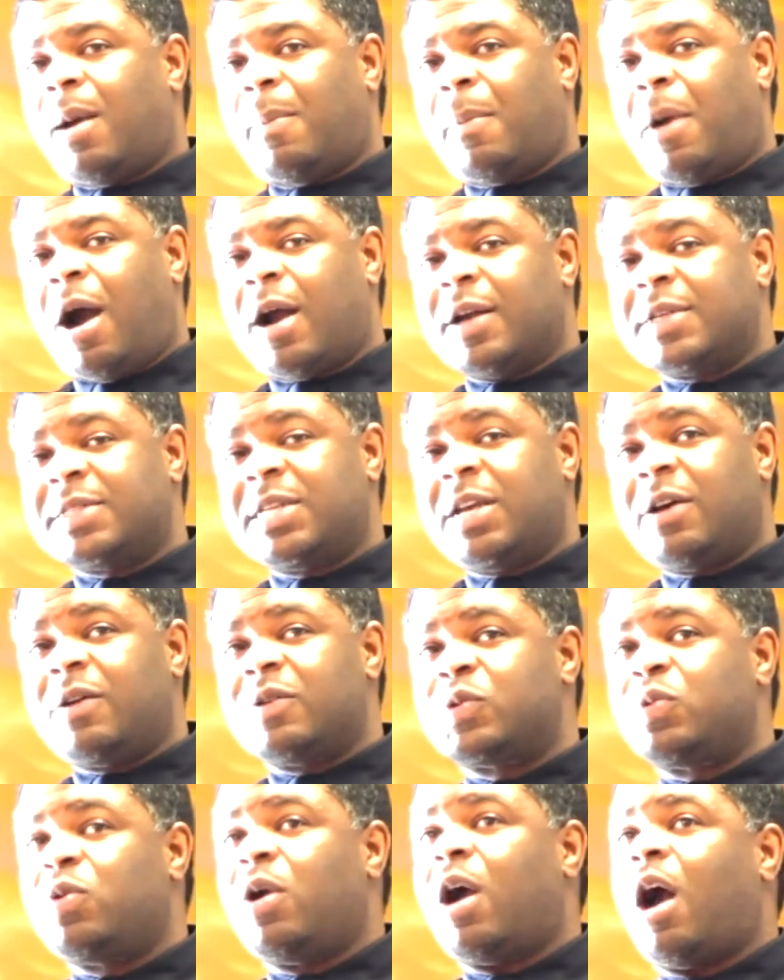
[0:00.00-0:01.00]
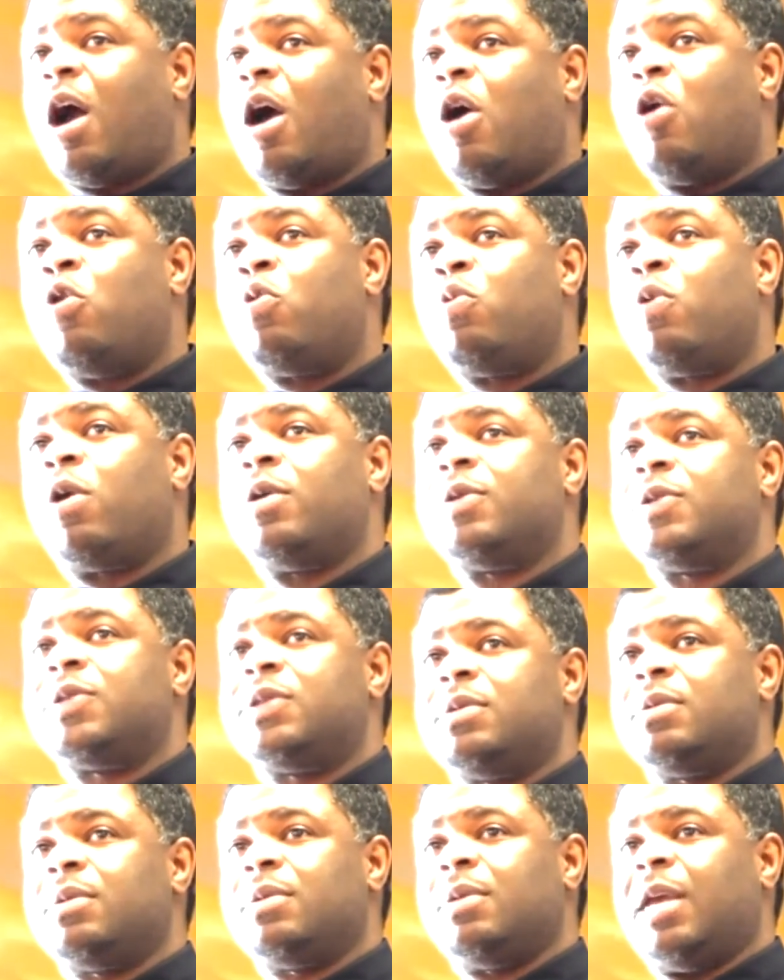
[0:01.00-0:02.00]
Ourselves, we are our own
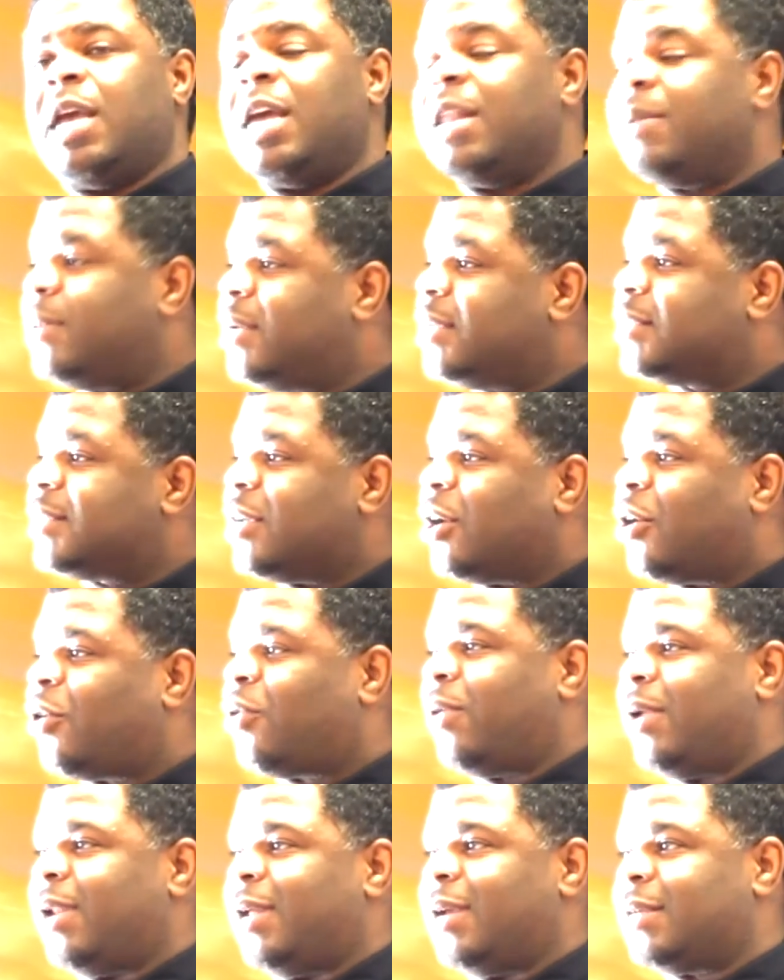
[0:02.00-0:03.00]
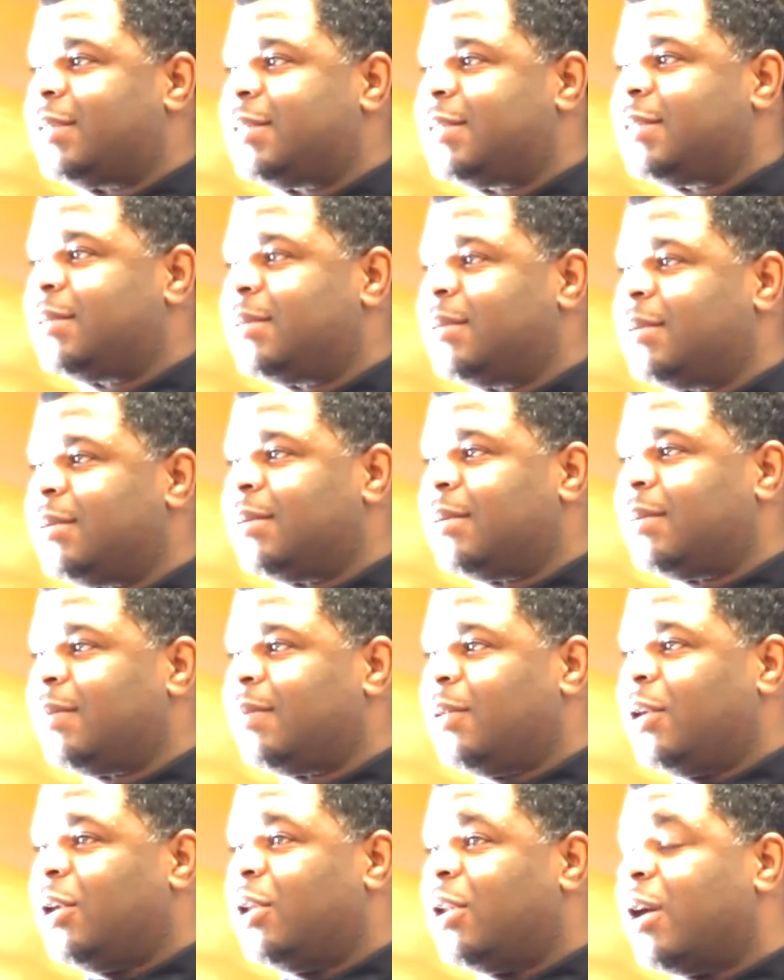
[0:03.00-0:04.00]
worst enemies and critics.
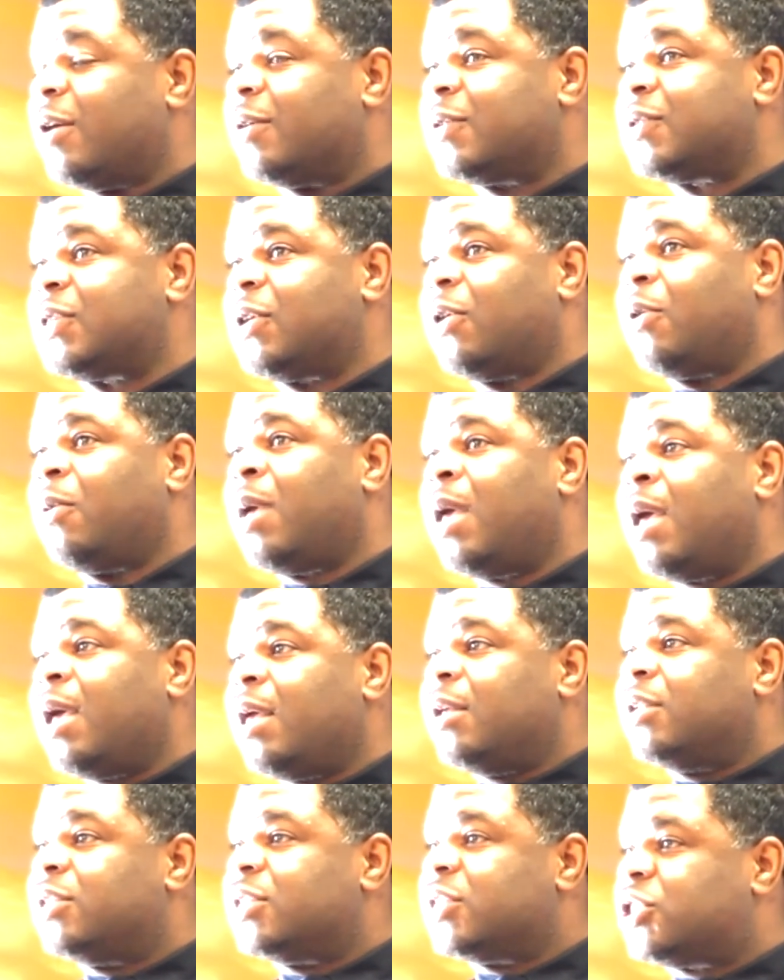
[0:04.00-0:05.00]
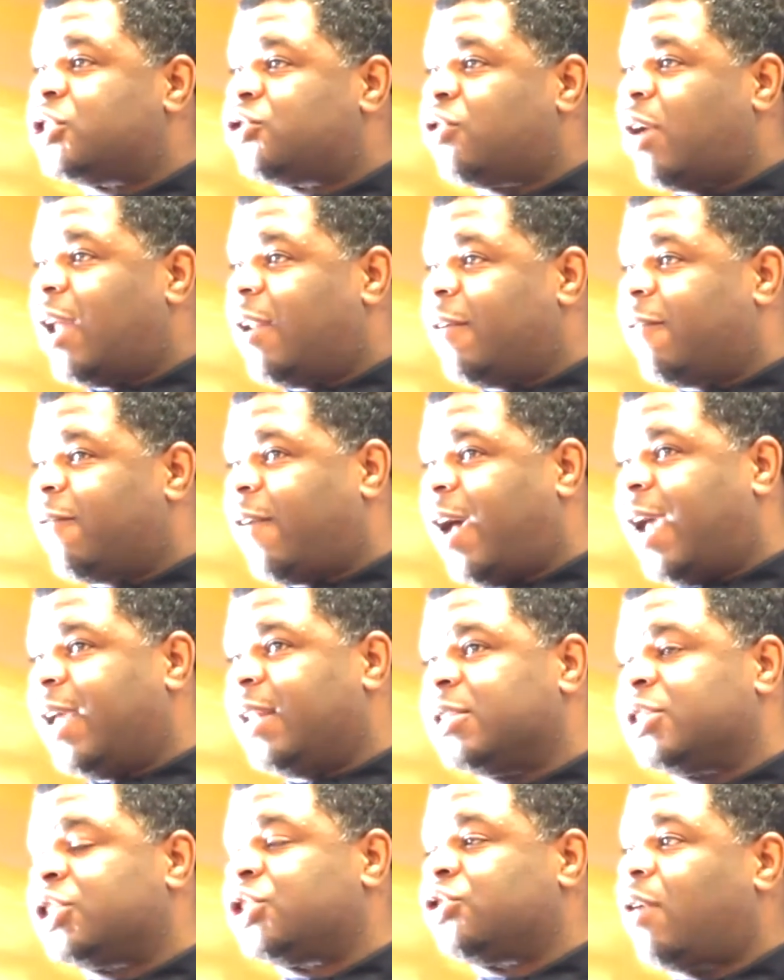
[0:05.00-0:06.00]
You know, so you just try to fight
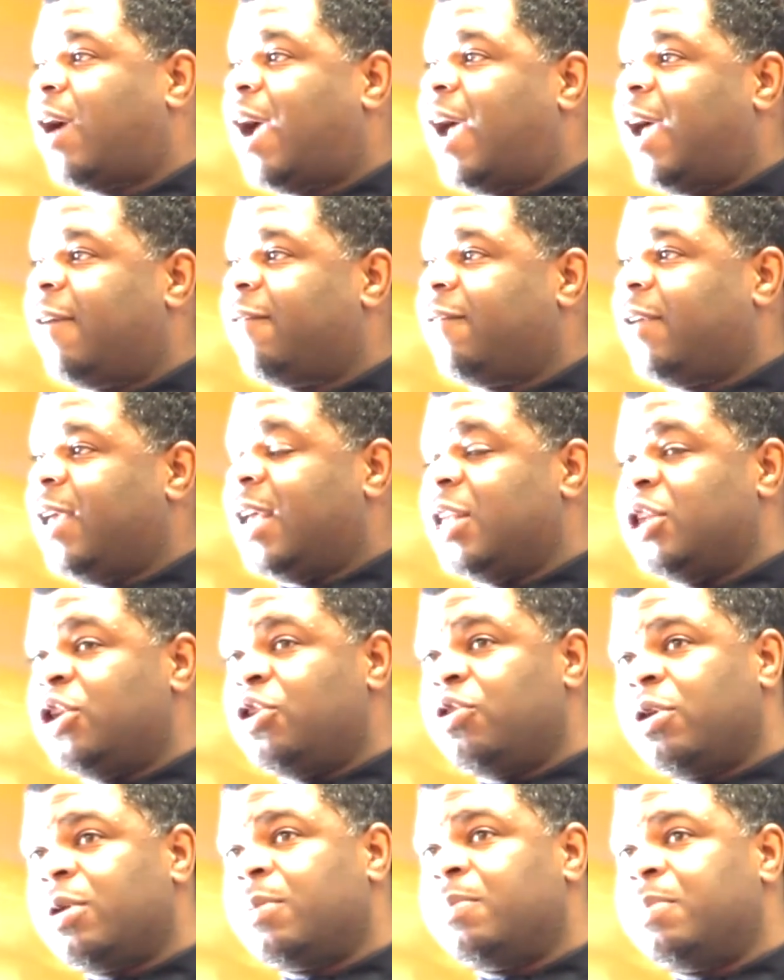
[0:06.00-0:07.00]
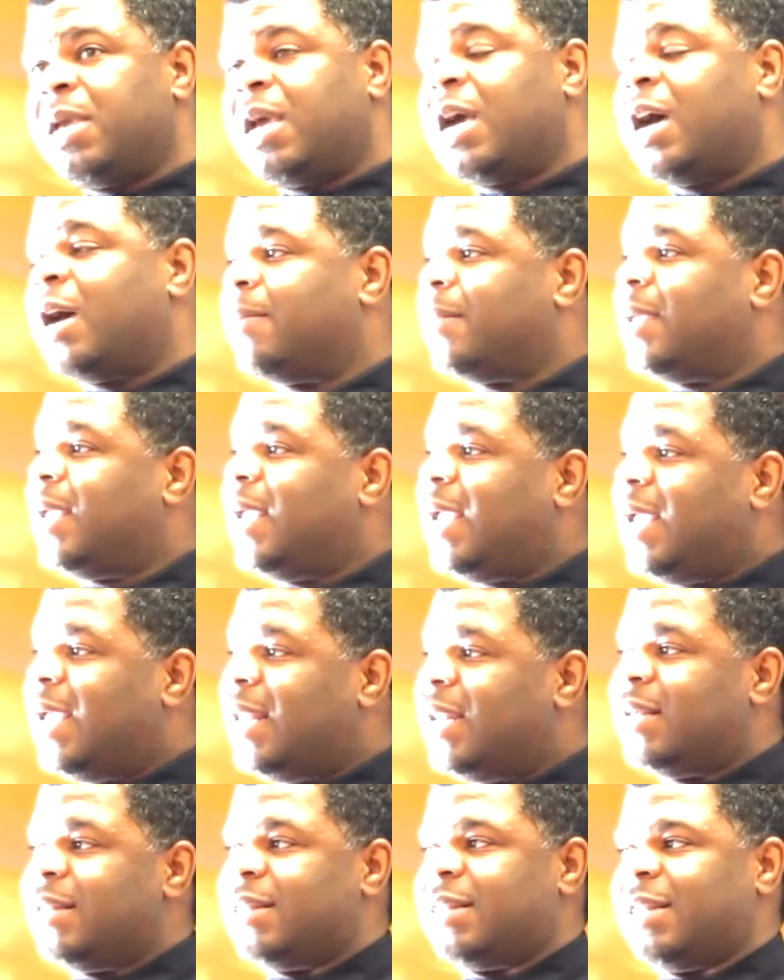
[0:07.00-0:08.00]
and strive and you can become
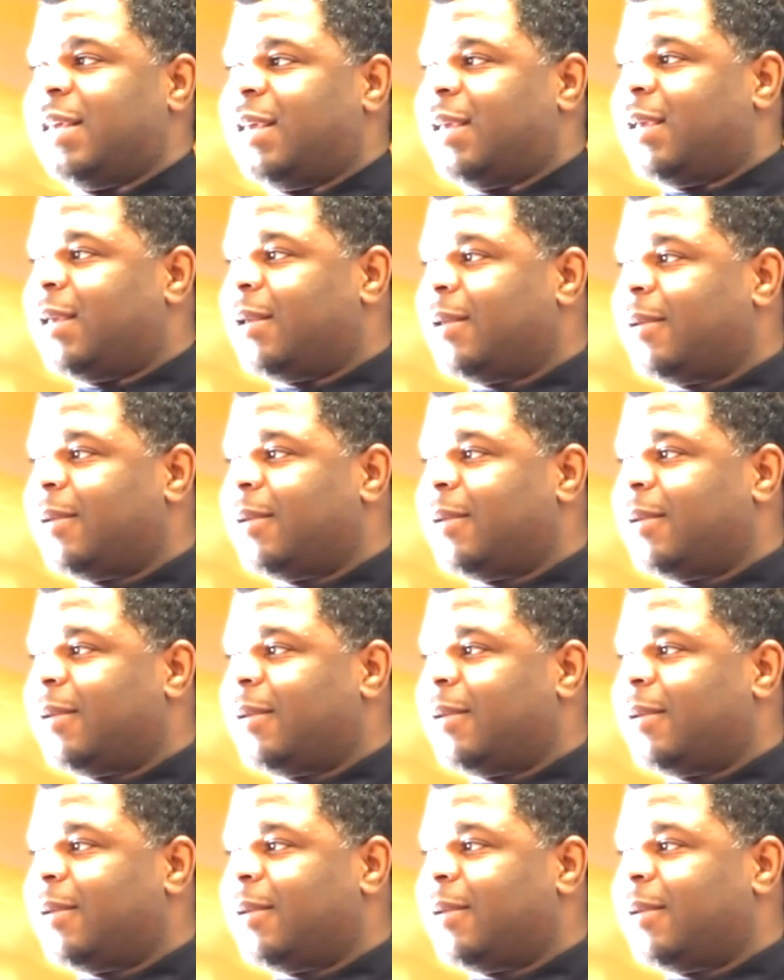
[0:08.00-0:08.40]
anything.